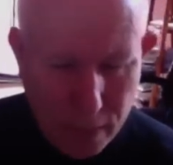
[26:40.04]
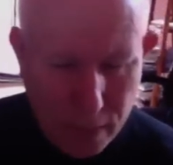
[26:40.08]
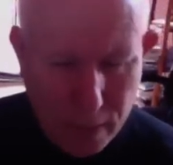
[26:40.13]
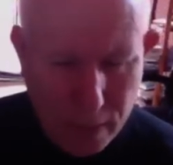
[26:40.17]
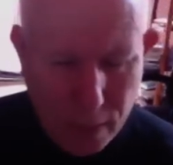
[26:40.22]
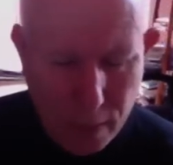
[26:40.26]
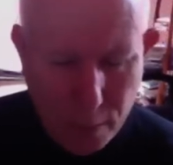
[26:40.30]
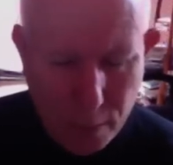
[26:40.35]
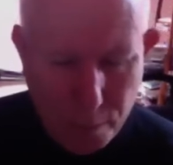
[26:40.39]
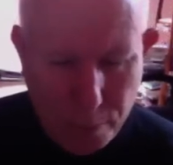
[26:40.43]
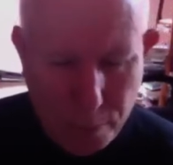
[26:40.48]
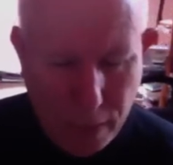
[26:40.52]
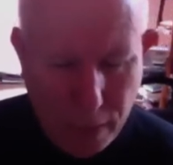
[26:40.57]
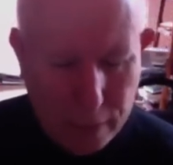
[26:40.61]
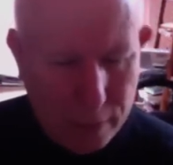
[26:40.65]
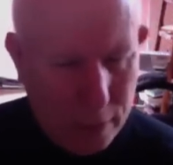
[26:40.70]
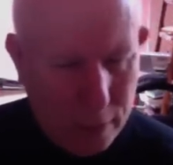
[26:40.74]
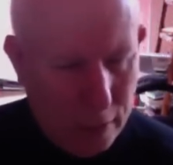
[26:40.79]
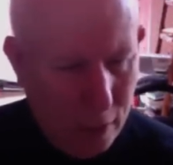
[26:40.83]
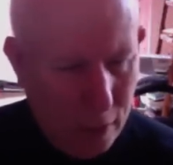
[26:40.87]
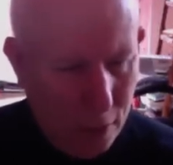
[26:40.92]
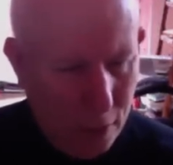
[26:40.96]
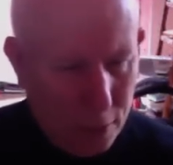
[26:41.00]
But
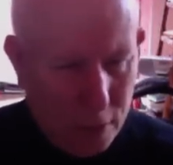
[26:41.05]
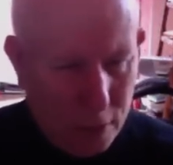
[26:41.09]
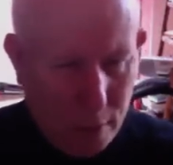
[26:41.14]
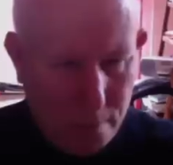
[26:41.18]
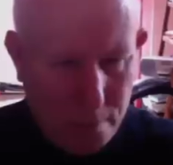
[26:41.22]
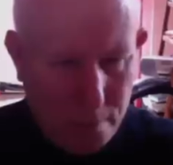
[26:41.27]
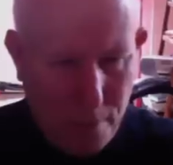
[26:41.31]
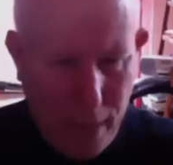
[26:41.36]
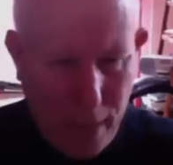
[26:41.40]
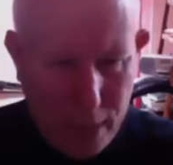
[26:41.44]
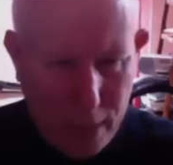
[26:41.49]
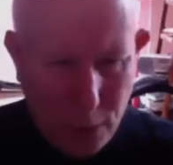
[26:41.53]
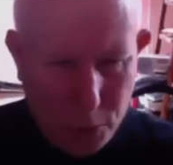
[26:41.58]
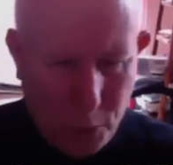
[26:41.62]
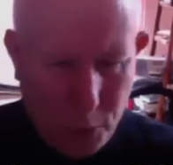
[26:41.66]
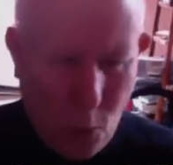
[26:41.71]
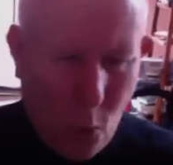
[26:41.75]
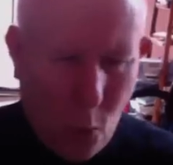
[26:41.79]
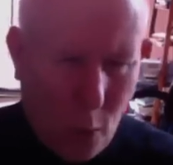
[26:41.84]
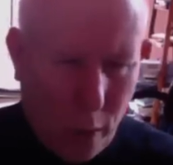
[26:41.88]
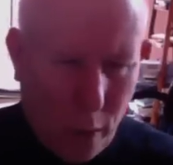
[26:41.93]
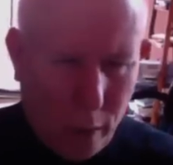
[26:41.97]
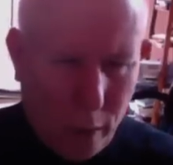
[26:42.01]
there's a metal
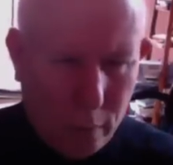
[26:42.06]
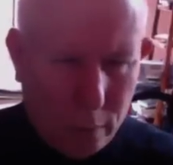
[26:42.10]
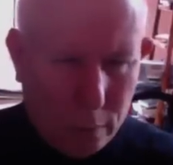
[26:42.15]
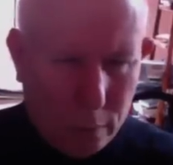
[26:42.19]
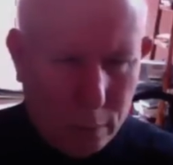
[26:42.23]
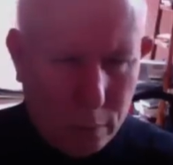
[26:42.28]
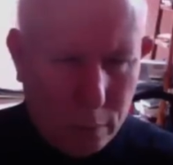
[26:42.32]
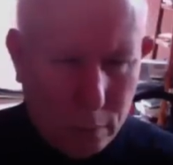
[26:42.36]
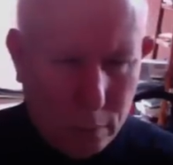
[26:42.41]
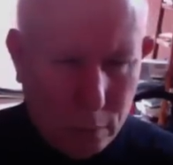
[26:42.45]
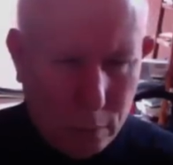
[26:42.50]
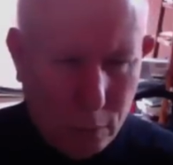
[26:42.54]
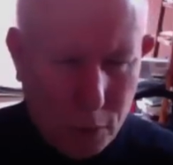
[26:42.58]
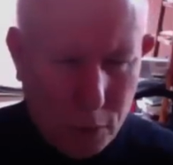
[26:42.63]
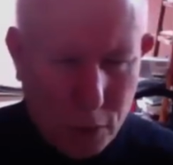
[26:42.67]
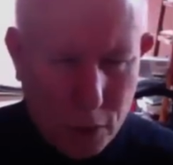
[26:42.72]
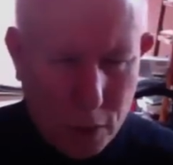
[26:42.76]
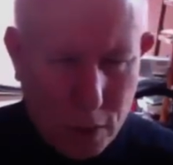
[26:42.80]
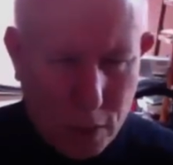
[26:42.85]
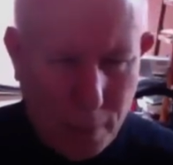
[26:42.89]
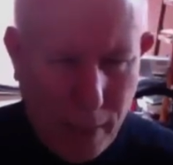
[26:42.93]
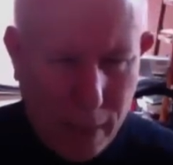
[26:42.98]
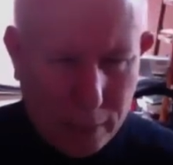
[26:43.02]
door, which is
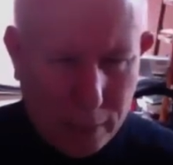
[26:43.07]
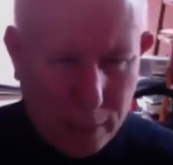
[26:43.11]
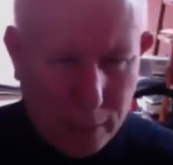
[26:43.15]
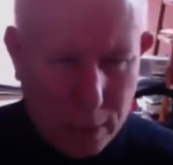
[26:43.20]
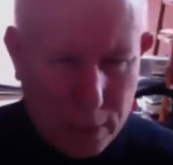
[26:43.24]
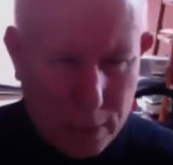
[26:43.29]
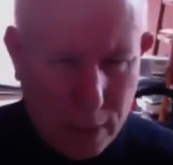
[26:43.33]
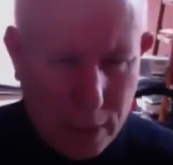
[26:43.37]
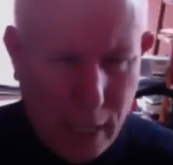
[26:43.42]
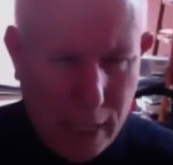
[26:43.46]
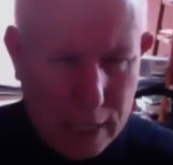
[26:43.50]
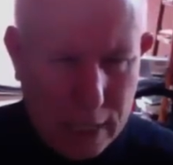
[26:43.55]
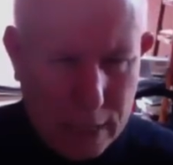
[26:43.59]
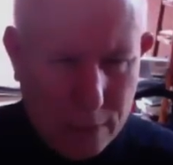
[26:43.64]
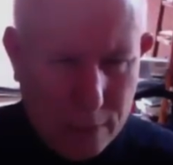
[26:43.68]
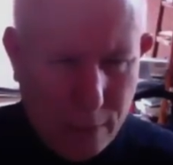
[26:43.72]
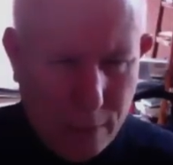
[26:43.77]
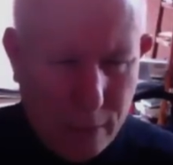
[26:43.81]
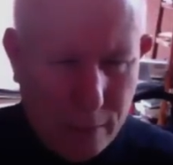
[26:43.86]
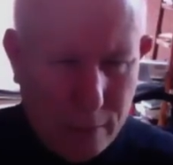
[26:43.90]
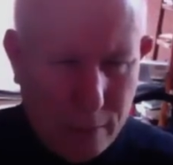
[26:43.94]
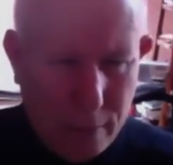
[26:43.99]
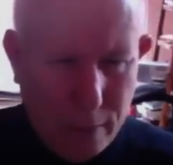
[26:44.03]
about the size of
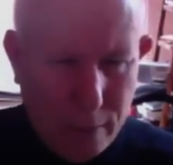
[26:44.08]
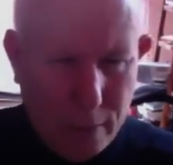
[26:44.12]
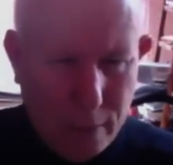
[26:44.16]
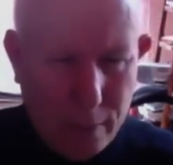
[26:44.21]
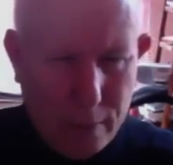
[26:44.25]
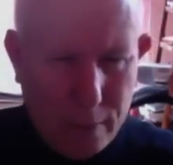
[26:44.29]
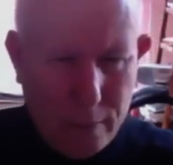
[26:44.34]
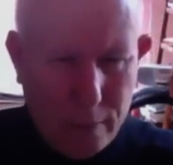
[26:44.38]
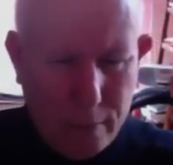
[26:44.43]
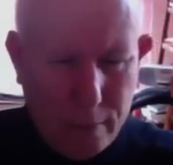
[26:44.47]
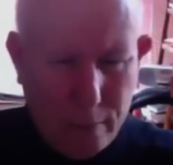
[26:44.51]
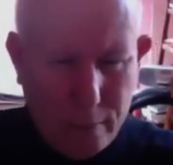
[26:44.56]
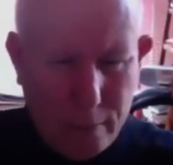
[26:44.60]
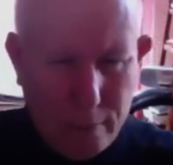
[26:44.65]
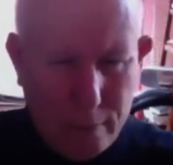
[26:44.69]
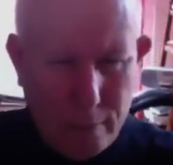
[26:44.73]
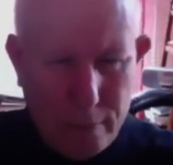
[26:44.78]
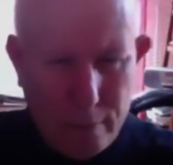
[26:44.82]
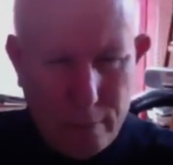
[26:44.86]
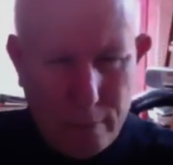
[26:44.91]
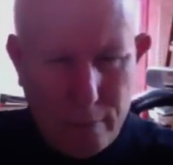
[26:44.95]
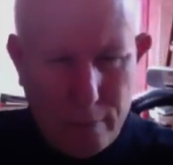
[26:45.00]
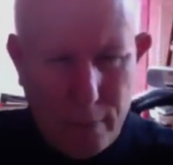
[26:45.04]
a,
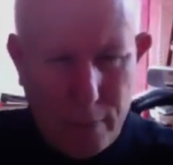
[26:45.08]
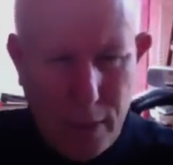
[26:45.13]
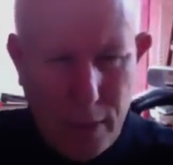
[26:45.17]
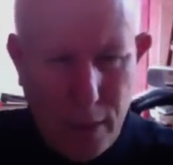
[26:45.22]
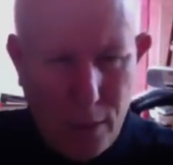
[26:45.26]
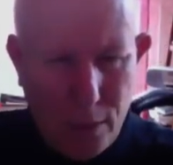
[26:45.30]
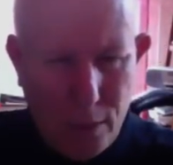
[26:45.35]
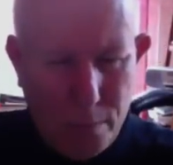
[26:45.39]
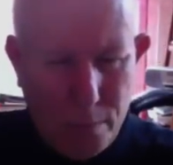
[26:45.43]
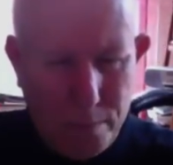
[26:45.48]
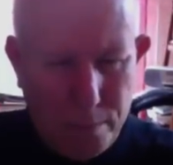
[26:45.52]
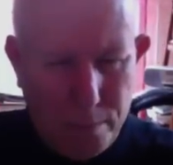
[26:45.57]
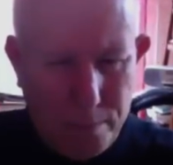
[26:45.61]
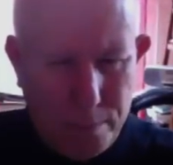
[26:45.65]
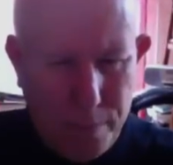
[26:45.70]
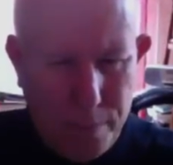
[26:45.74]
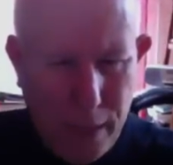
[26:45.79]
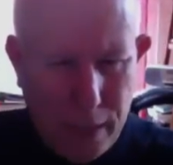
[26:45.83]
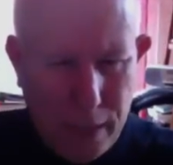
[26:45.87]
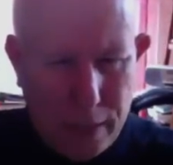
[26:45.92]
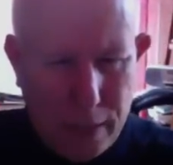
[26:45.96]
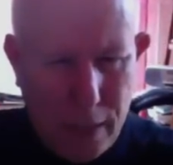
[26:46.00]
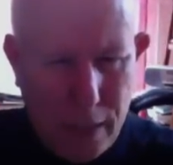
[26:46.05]
you know,
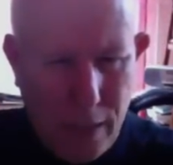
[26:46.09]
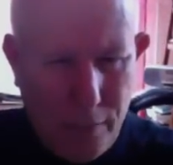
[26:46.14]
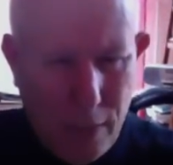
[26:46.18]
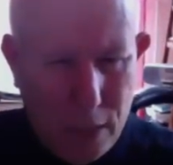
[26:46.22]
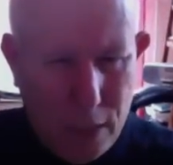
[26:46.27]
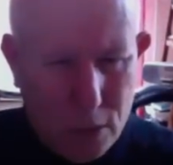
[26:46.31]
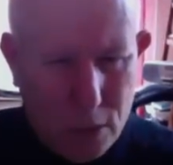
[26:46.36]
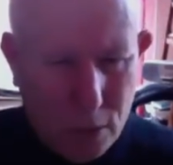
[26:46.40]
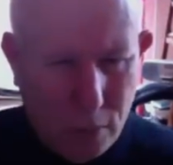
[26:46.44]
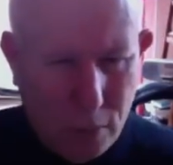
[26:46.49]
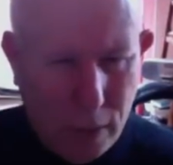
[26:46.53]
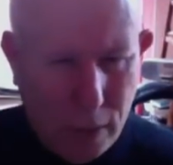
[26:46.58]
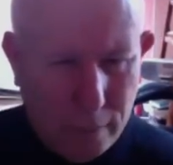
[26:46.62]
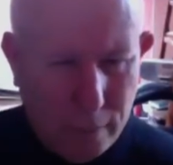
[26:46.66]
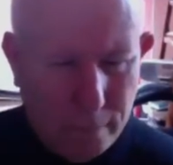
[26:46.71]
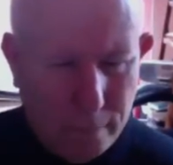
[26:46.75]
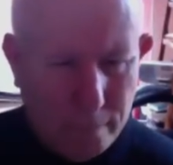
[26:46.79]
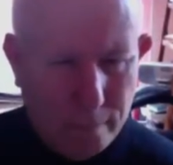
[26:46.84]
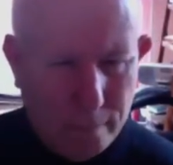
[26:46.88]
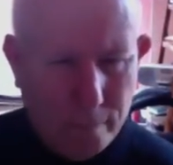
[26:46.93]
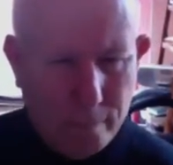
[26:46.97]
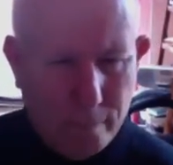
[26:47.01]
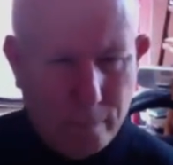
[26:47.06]
big TV screen.
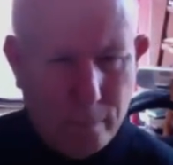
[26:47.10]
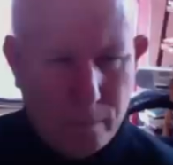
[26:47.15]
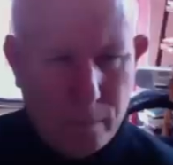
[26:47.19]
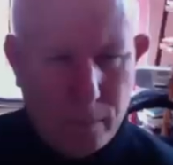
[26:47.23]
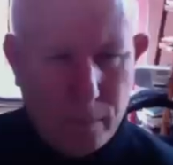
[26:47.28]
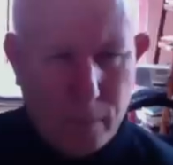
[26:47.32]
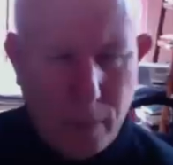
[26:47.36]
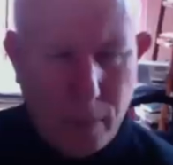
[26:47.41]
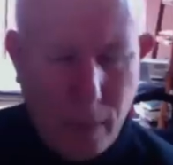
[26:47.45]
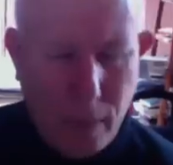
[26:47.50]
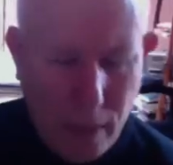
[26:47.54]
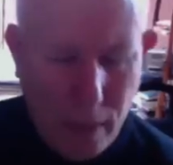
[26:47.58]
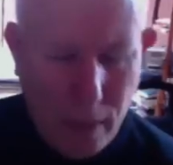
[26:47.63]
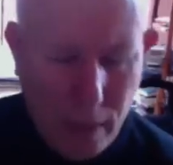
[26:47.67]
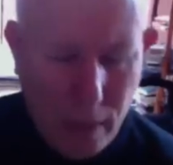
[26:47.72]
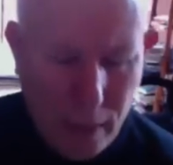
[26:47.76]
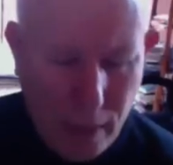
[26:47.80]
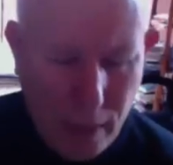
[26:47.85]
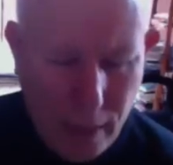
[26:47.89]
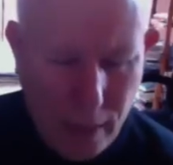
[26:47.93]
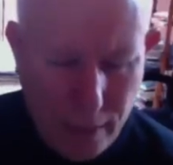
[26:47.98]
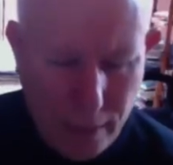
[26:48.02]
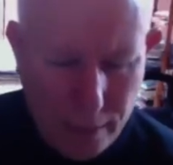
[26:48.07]

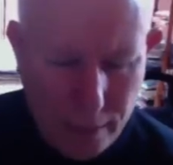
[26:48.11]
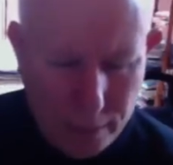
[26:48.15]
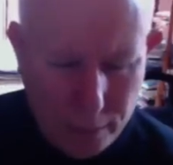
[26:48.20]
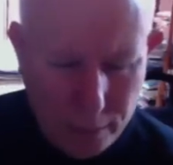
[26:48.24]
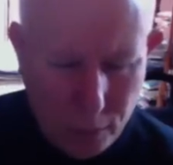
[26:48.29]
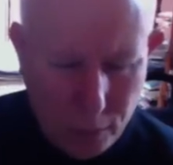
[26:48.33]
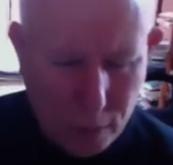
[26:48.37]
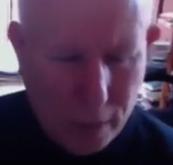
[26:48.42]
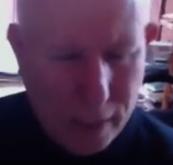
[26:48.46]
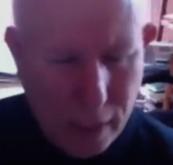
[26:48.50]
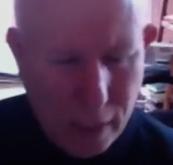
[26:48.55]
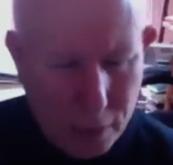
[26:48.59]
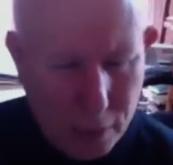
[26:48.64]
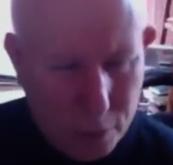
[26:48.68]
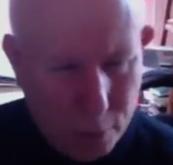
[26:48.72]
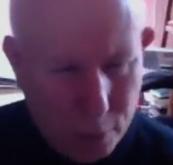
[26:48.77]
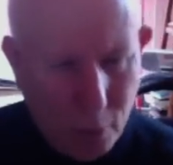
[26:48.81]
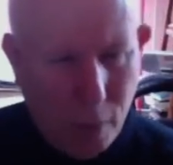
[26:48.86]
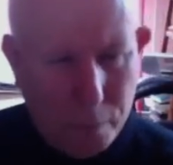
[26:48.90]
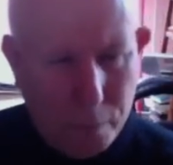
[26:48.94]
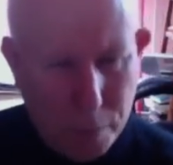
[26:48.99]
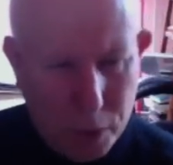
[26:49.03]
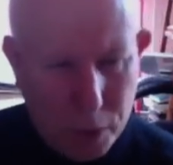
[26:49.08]
Uh, you can get through
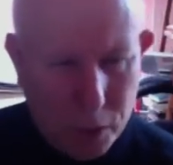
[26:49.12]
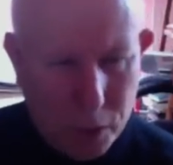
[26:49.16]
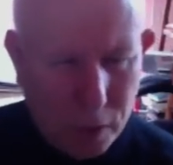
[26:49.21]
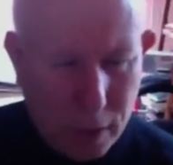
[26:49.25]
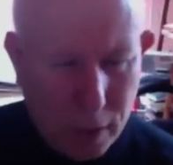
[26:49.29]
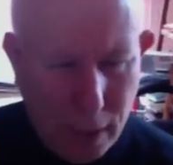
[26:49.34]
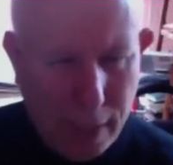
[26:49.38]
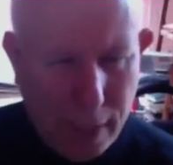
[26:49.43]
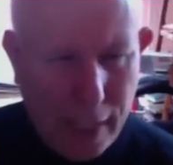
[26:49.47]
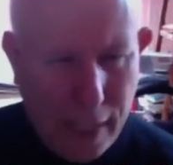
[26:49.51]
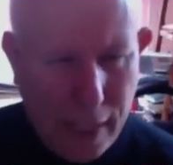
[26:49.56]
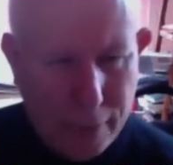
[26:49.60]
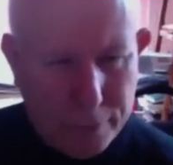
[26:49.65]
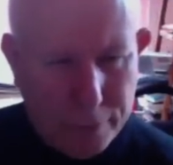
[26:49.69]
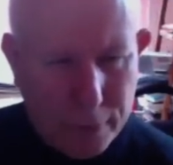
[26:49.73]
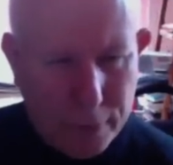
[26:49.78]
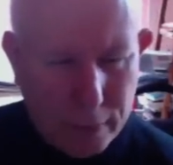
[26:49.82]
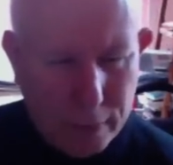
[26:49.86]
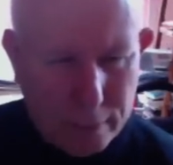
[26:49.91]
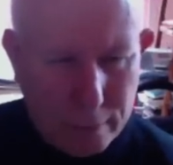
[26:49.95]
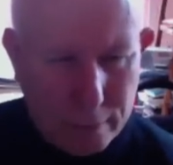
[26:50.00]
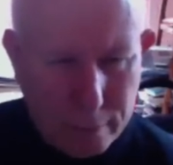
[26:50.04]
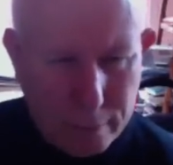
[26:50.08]
it, but you kind of have to,
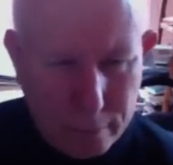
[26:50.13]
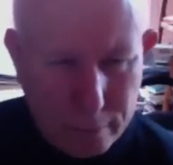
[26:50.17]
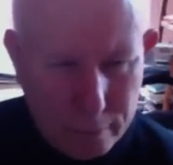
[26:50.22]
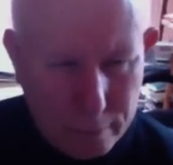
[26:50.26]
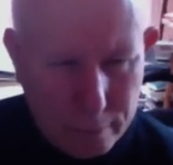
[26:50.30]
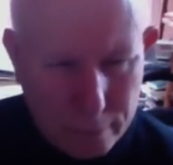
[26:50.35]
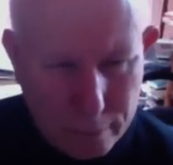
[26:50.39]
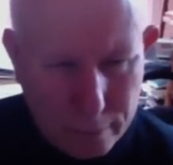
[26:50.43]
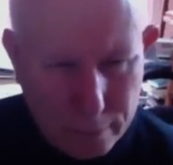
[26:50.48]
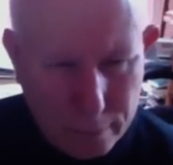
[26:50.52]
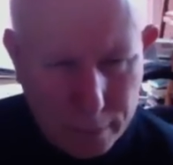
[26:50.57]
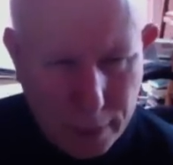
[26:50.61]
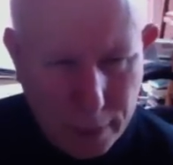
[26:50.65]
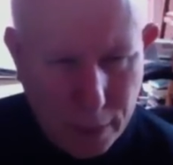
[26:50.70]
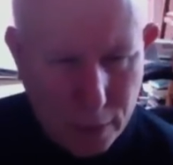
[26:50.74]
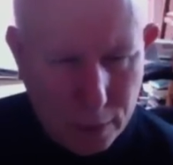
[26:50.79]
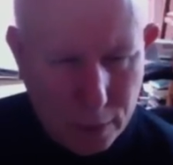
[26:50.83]
you know,